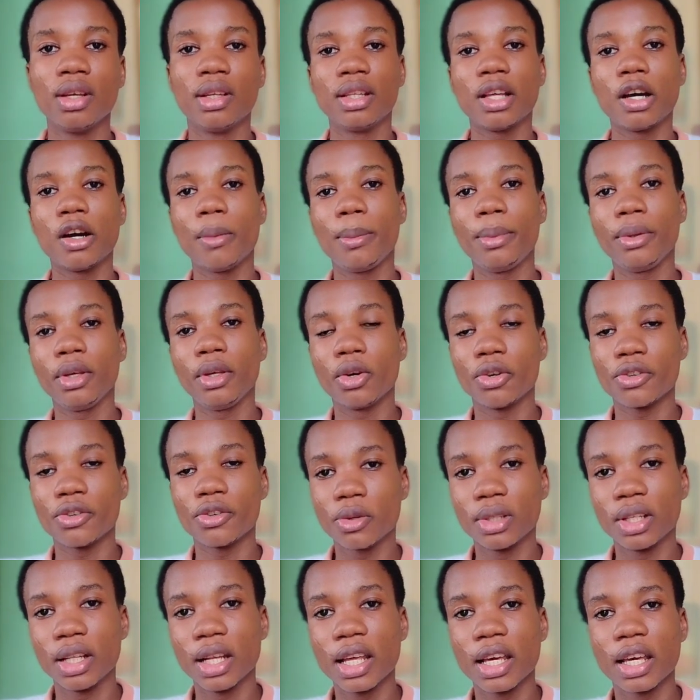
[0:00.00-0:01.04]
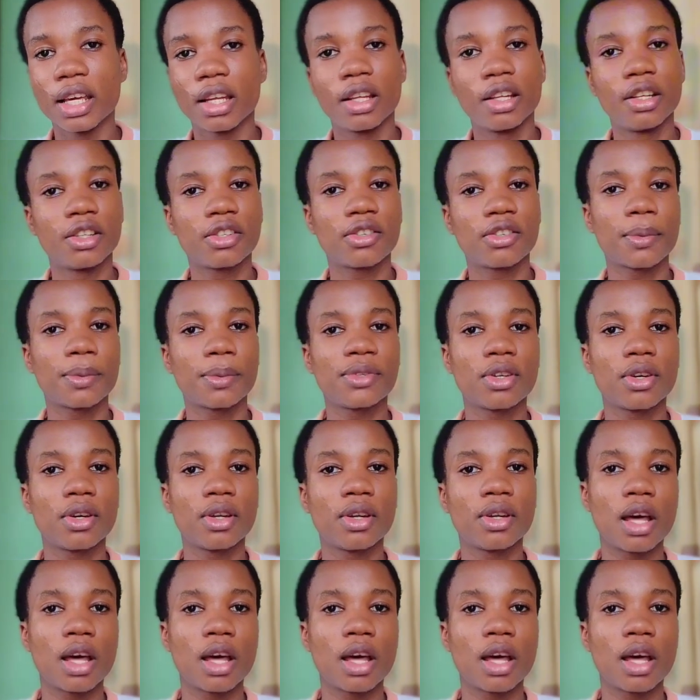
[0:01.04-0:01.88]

That will be also in the link in the description.